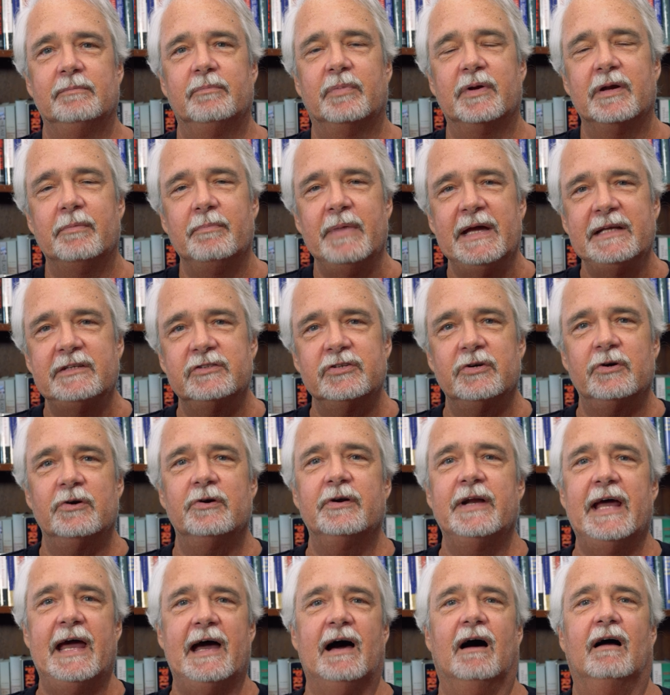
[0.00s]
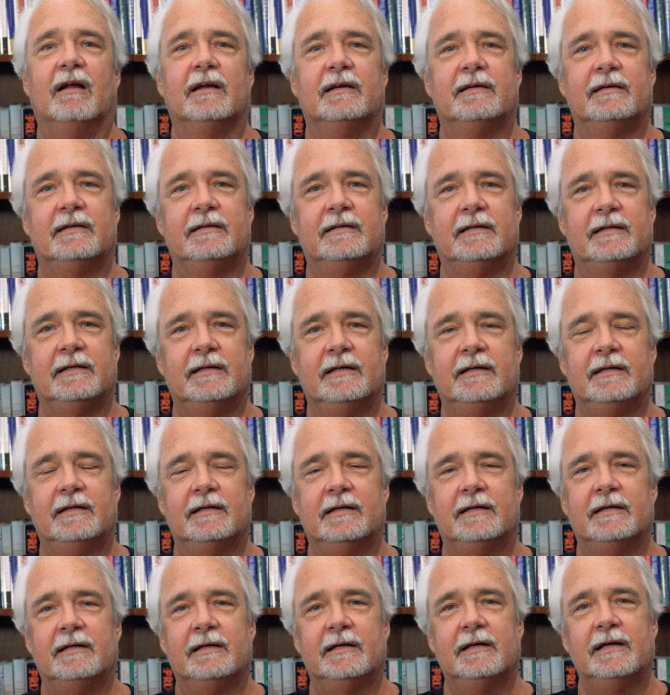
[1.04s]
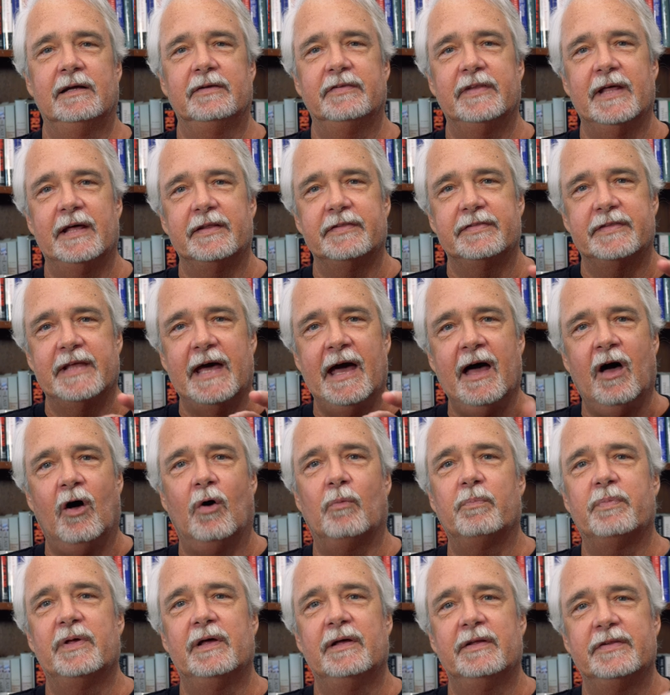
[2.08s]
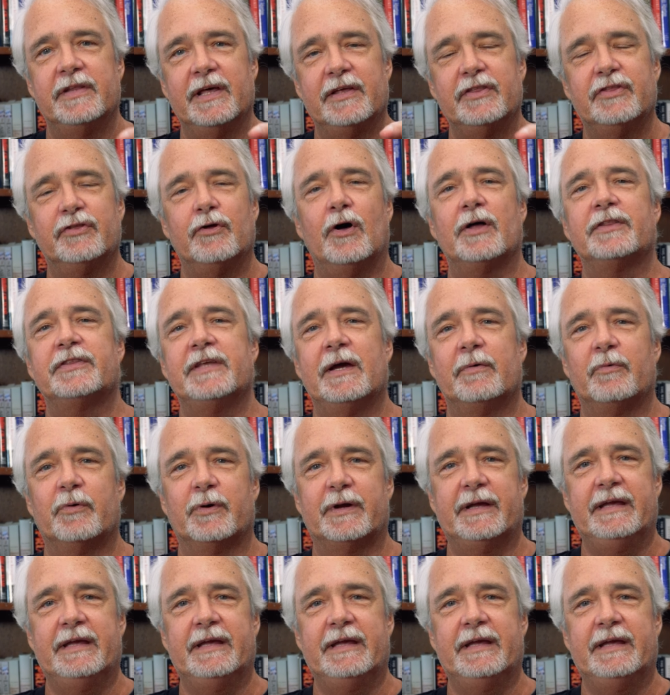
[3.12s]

But it may turn out that the help they thought they were